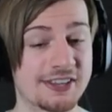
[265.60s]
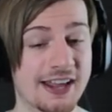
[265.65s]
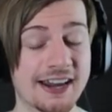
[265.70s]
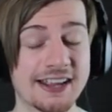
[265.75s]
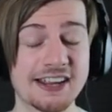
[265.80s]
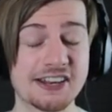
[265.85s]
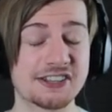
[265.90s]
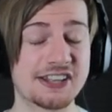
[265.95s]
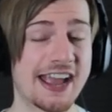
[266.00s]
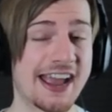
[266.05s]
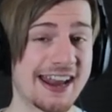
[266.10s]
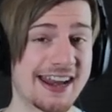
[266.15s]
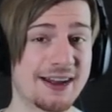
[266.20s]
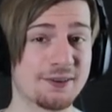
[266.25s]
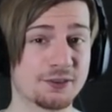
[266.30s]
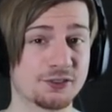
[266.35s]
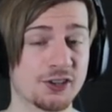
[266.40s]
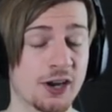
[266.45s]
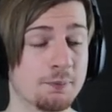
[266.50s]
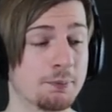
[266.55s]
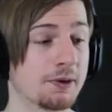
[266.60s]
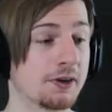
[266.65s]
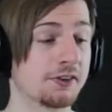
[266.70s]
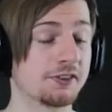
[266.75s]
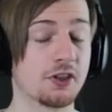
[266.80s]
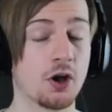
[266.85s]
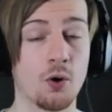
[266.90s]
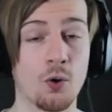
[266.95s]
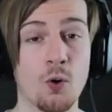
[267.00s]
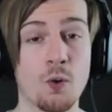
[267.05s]
telling us to head outside
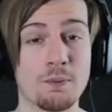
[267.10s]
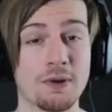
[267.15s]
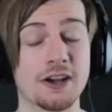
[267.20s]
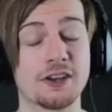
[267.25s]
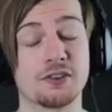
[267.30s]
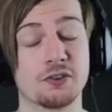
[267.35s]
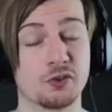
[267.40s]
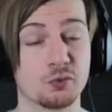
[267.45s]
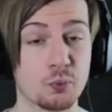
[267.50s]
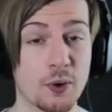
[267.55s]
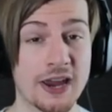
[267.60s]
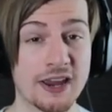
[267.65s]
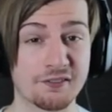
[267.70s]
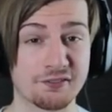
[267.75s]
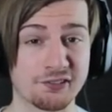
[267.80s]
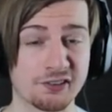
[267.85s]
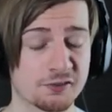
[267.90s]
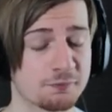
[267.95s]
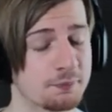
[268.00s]
because the hall monitor is waiting for